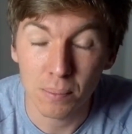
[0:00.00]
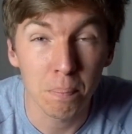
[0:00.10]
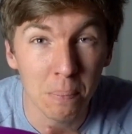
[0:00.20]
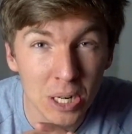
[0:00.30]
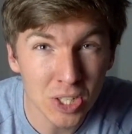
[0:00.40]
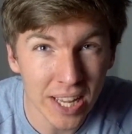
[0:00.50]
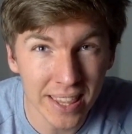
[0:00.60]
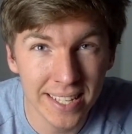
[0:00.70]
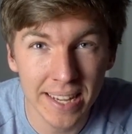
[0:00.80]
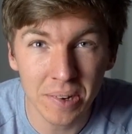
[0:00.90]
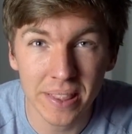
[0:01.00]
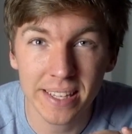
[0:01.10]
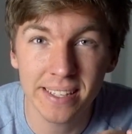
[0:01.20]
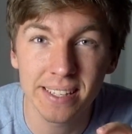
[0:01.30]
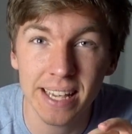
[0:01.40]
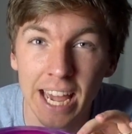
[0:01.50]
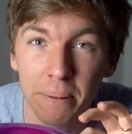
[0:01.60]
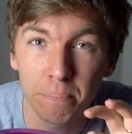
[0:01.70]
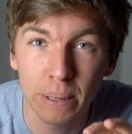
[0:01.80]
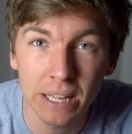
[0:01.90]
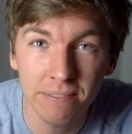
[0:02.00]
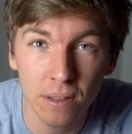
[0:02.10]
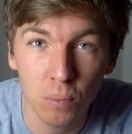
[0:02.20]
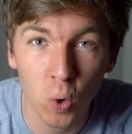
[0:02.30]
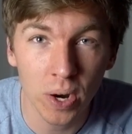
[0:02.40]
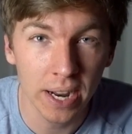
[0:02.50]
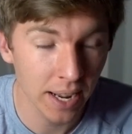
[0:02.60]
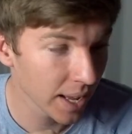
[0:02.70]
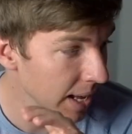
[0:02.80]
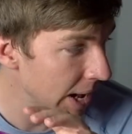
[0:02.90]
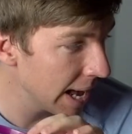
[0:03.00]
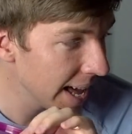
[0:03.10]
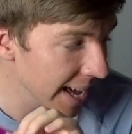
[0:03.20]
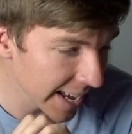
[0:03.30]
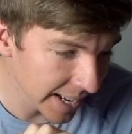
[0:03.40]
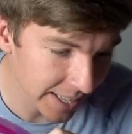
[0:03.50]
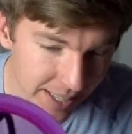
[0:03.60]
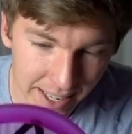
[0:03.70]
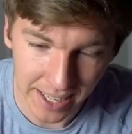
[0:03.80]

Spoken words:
Much like the Tilt, this is a beefy boy, and